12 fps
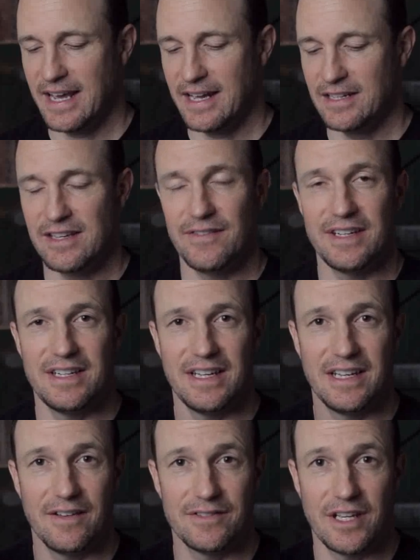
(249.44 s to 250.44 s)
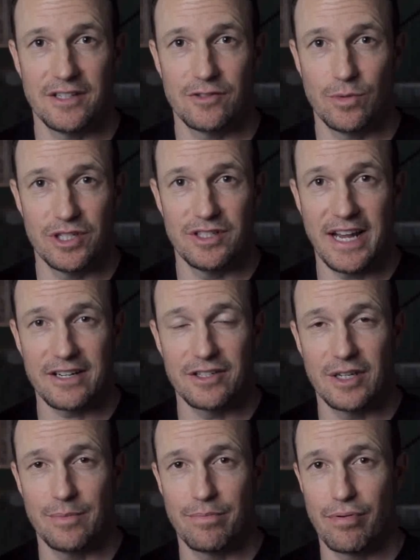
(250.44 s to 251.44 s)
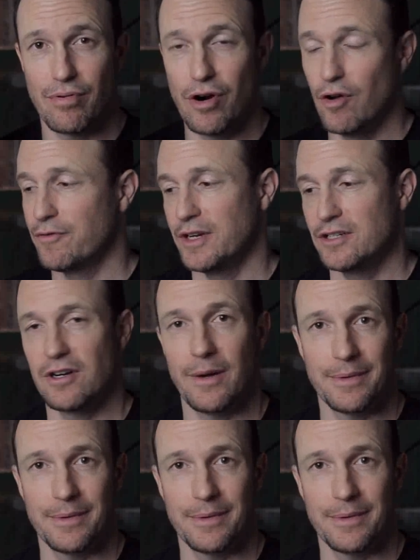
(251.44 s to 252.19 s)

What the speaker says: Canon 70D gives us, which is actually a pro feature,